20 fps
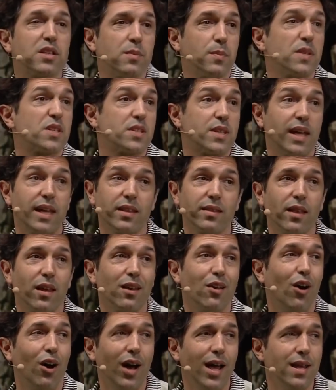a mistake, they'll
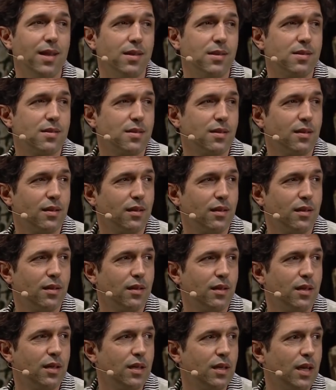hide it.
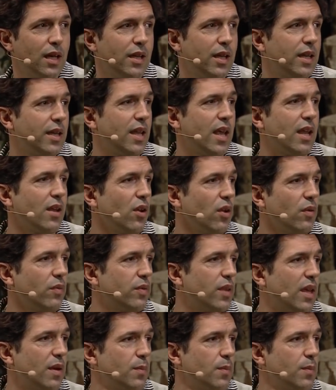And then that, that